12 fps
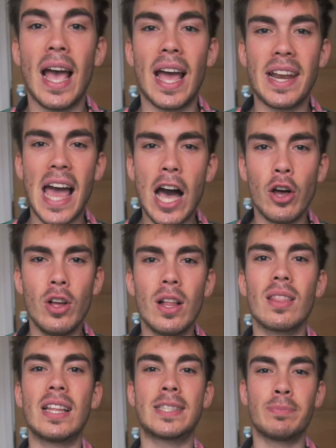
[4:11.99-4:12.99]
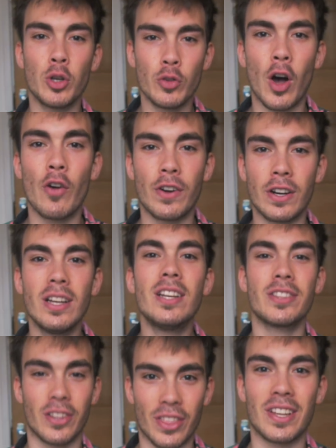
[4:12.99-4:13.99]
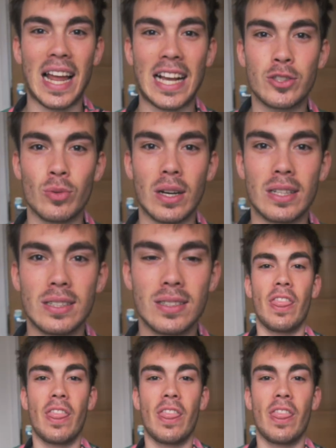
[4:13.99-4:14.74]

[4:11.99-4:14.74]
And now, let's move over to the next one.